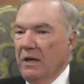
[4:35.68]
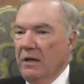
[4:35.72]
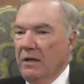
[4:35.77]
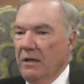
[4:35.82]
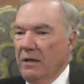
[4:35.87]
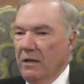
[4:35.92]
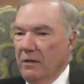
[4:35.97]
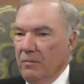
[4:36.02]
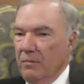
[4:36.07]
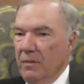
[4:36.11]

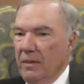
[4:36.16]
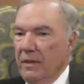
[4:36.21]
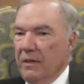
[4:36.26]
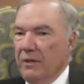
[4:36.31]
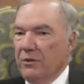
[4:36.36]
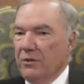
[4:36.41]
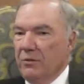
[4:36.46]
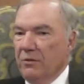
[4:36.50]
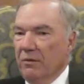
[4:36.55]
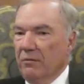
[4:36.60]
in a
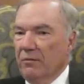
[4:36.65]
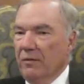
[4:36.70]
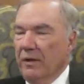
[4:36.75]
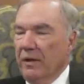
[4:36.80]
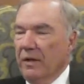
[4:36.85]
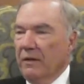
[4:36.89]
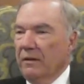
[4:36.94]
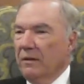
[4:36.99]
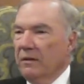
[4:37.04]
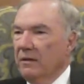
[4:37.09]
major
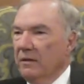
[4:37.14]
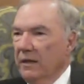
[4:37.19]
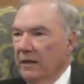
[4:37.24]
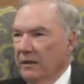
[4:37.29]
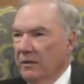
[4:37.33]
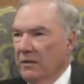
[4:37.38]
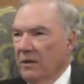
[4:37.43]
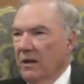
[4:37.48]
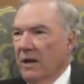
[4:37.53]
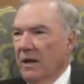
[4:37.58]
event and
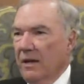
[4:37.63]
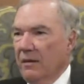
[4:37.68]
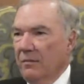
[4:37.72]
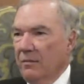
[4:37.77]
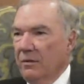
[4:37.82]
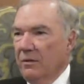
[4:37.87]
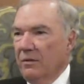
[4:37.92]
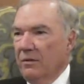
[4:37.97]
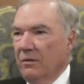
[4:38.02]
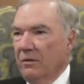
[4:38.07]
take
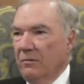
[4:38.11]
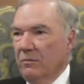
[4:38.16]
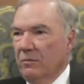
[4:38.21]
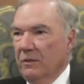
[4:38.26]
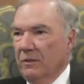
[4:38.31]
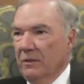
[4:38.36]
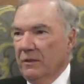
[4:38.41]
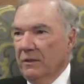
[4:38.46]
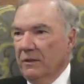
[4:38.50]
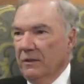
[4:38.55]
time to
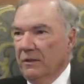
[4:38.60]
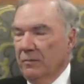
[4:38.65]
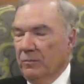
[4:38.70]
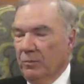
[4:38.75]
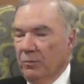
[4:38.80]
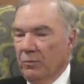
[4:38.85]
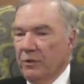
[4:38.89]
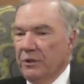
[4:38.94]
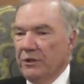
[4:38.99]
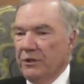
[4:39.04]
really
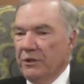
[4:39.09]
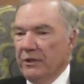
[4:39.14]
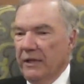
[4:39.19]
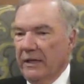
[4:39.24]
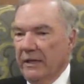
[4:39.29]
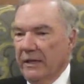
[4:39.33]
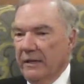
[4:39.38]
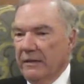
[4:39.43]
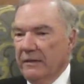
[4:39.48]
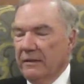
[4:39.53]

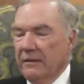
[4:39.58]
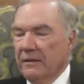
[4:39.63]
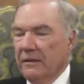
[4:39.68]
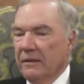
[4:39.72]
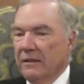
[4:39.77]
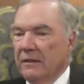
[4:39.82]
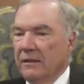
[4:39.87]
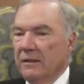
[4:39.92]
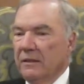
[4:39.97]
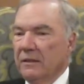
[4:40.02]
appreciate
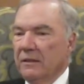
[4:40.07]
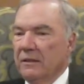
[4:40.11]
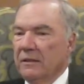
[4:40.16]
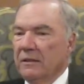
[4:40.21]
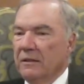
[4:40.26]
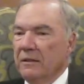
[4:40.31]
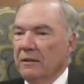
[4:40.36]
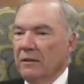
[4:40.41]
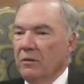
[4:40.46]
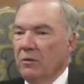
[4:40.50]

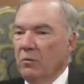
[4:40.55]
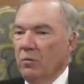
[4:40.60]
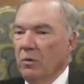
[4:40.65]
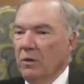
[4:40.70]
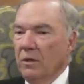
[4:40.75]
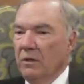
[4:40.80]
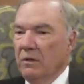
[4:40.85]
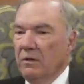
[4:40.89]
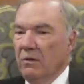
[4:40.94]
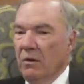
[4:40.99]

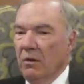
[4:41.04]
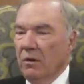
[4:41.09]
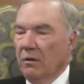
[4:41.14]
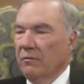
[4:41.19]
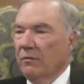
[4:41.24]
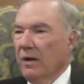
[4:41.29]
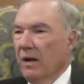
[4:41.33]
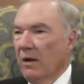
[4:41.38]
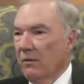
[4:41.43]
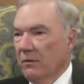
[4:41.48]
what
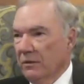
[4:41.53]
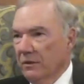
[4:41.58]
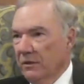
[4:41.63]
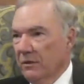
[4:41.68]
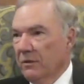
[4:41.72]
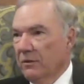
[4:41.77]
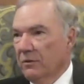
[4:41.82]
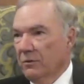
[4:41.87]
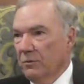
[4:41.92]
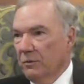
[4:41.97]
all the
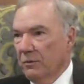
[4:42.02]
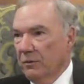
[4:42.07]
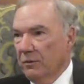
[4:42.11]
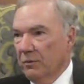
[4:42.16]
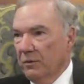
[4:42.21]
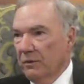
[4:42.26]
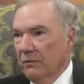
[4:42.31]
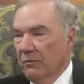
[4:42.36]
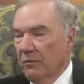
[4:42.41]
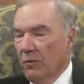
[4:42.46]
volunteers were
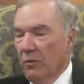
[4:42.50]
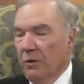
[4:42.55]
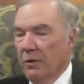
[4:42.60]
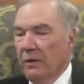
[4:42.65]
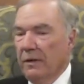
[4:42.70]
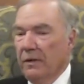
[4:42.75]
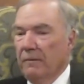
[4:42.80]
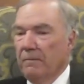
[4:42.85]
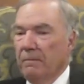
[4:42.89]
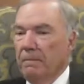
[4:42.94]
doing for
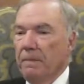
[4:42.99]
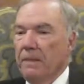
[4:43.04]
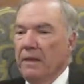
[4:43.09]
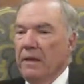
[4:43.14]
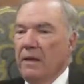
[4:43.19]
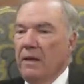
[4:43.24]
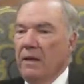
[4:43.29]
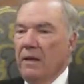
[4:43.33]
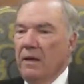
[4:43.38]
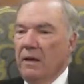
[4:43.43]
them.
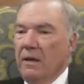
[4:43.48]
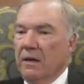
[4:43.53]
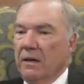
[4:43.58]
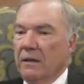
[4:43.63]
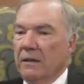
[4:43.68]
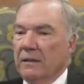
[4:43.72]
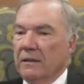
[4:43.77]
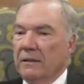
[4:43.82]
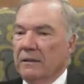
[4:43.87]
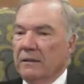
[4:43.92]

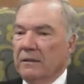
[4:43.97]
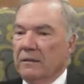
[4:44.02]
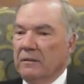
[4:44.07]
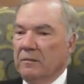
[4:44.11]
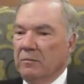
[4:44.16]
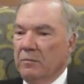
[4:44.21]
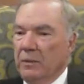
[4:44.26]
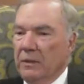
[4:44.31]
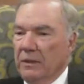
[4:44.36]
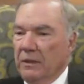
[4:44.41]

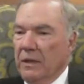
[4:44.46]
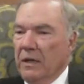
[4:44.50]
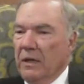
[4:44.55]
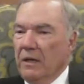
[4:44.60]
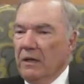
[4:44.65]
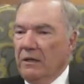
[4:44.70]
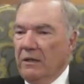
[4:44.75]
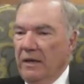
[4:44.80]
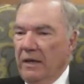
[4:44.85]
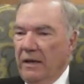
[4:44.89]
But
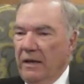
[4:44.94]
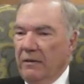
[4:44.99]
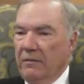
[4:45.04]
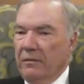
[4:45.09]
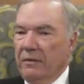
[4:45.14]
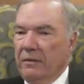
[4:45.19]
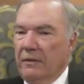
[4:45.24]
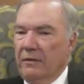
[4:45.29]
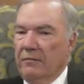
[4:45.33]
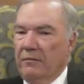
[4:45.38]
to
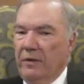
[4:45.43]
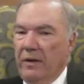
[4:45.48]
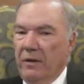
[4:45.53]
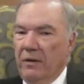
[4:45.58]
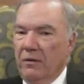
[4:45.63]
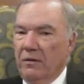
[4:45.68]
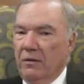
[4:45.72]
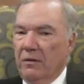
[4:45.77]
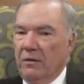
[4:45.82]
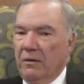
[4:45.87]
have an
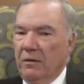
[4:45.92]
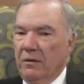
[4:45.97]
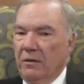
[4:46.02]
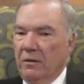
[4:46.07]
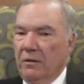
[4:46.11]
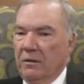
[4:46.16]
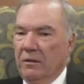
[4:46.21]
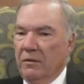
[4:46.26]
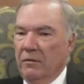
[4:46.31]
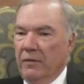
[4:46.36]
event
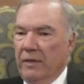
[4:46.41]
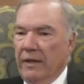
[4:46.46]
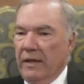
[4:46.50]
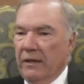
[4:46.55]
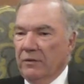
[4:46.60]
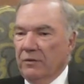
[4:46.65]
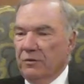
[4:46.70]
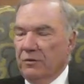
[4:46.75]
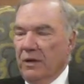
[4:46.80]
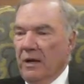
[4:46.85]
of
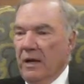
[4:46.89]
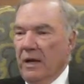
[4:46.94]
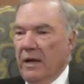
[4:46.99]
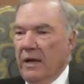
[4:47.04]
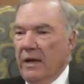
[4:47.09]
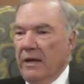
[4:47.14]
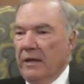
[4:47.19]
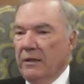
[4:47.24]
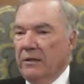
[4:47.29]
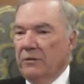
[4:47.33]
that
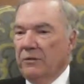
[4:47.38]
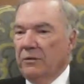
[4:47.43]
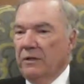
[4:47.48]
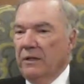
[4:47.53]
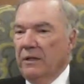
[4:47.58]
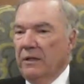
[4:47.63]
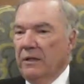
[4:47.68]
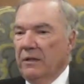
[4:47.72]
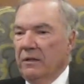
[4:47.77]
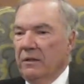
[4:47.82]
size
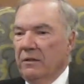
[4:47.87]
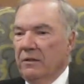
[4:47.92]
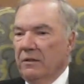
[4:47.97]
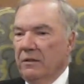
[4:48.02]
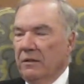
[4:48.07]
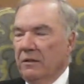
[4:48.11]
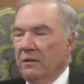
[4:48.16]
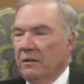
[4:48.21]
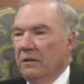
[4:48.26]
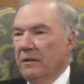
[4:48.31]

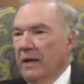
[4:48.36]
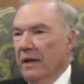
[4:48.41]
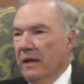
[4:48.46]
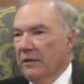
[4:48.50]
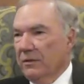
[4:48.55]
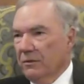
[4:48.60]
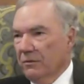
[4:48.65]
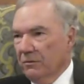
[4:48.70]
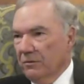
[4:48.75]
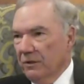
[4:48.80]
and
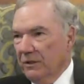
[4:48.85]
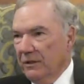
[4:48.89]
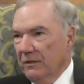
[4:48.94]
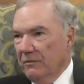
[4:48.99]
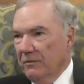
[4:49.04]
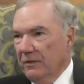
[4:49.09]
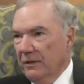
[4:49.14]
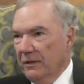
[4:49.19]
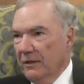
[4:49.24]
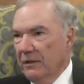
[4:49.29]
national
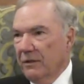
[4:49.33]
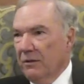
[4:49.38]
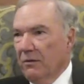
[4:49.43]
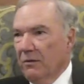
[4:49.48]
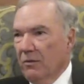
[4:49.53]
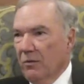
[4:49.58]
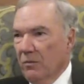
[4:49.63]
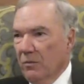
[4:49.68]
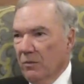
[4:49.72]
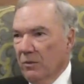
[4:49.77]
TV
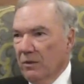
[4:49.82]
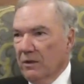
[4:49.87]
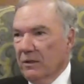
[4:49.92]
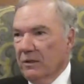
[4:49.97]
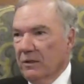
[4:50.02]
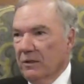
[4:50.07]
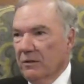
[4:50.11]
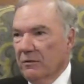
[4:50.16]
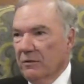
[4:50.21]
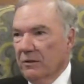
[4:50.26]
here at
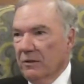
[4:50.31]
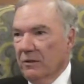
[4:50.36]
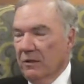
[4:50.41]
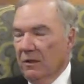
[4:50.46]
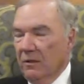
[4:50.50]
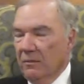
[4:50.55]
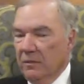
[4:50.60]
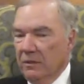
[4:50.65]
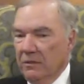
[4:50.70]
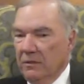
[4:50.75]
Omaha Country
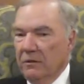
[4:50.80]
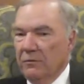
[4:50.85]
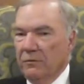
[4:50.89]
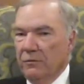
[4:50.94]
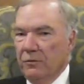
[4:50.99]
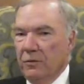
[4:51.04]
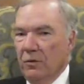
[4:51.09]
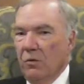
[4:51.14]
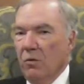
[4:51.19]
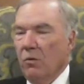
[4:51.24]
Club and
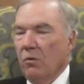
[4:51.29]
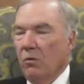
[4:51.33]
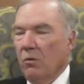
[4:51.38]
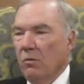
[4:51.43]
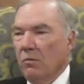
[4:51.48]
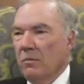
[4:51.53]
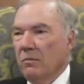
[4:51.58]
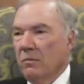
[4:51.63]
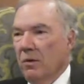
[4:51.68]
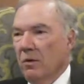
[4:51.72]
for the
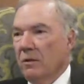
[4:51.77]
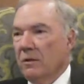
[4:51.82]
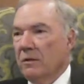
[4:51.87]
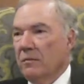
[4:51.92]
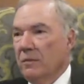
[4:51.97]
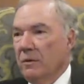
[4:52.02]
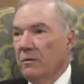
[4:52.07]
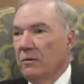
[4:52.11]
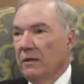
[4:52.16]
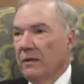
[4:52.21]
whole Omaha
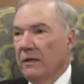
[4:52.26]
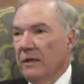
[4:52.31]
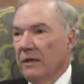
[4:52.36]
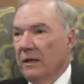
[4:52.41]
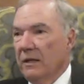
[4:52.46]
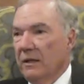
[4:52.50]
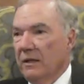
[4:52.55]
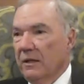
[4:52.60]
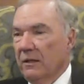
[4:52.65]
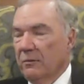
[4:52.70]

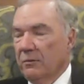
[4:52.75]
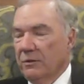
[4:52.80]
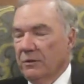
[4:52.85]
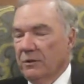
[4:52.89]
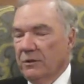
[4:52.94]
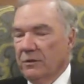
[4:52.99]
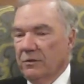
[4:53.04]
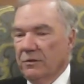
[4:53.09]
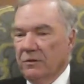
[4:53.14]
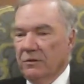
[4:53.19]
community, I think
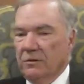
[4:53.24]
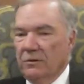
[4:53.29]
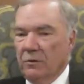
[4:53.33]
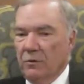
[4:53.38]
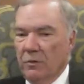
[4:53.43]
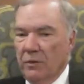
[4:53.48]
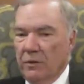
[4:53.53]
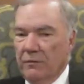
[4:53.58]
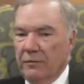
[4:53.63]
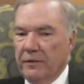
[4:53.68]
was just
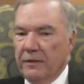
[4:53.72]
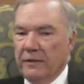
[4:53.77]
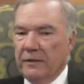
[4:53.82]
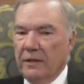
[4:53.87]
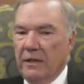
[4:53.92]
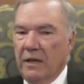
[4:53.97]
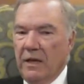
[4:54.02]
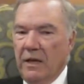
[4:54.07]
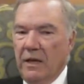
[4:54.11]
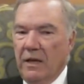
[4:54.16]
terrific.
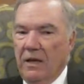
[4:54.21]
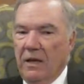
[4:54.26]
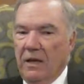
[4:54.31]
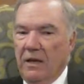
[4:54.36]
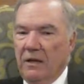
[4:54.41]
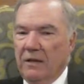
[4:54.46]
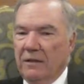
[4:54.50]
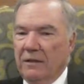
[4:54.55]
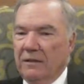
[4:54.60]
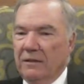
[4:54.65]

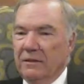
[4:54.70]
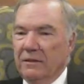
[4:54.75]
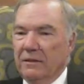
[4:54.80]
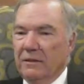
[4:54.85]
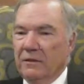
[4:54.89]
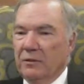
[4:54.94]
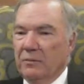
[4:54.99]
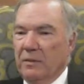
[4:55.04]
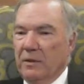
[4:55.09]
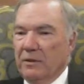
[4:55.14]

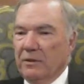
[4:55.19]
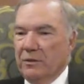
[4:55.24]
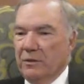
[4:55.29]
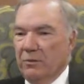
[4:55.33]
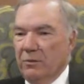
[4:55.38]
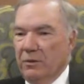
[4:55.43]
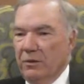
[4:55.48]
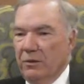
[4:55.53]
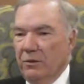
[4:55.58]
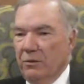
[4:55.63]

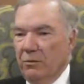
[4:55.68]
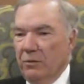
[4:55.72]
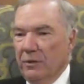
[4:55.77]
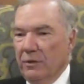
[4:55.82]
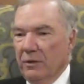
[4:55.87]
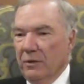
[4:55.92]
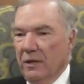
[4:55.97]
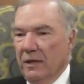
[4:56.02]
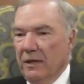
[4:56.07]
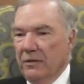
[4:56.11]
especially when you
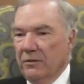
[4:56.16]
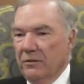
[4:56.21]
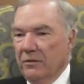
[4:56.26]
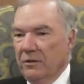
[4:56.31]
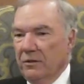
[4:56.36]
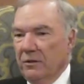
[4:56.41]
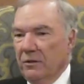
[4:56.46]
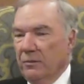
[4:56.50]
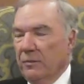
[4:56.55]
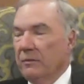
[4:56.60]
realize
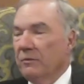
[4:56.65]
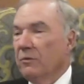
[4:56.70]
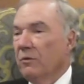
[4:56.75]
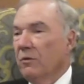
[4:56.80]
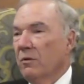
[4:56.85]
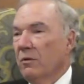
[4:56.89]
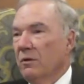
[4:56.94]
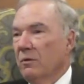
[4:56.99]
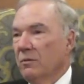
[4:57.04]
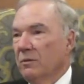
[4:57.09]
the year
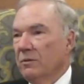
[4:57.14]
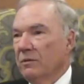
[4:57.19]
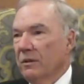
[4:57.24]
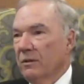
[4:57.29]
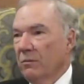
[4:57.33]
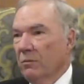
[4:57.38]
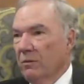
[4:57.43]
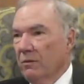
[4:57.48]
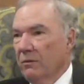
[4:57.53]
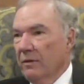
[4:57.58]
before it was
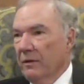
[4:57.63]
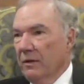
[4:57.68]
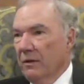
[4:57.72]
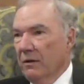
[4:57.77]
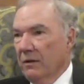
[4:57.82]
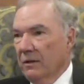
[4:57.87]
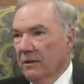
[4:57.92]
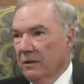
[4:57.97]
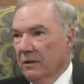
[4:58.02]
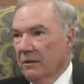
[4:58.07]
at
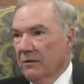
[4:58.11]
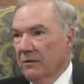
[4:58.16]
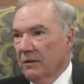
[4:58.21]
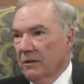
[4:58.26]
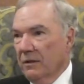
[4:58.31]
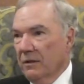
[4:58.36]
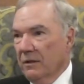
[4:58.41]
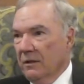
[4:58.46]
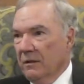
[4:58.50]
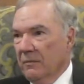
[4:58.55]
Riviera
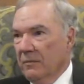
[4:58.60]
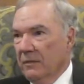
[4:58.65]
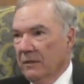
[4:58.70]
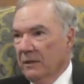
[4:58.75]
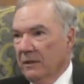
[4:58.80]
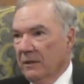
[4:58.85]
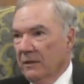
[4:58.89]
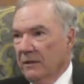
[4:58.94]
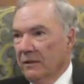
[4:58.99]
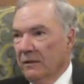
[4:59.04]
Country
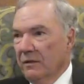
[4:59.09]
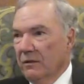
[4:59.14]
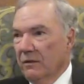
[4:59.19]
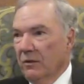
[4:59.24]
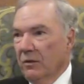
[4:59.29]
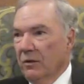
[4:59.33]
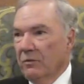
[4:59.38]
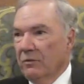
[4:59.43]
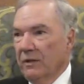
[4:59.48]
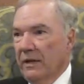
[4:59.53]
Club in
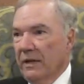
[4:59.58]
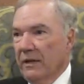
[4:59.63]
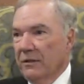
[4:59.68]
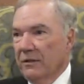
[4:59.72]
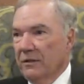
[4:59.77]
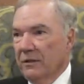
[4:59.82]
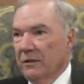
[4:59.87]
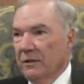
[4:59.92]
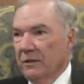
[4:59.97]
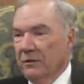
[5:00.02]
Los
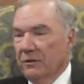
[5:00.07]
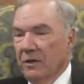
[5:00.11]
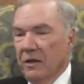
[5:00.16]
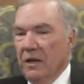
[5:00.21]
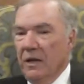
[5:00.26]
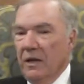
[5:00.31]
Angeles,